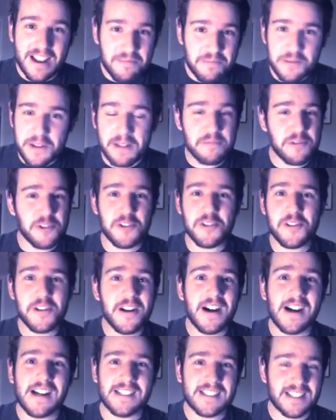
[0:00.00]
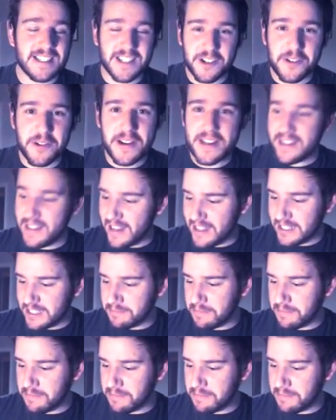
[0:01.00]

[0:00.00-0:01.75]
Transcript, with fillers: I'm, I'm sure you guys can agree that it's